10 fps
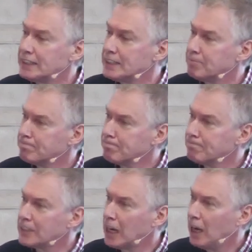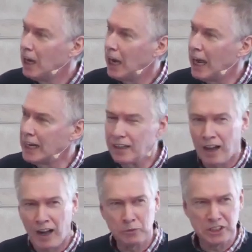has.
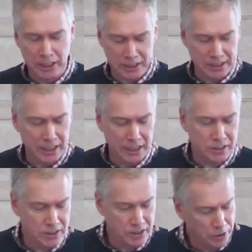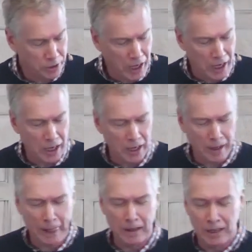And I was listening to
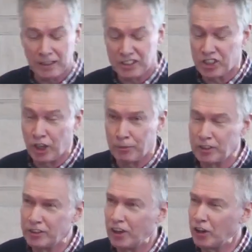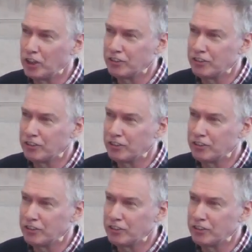uh, a sermon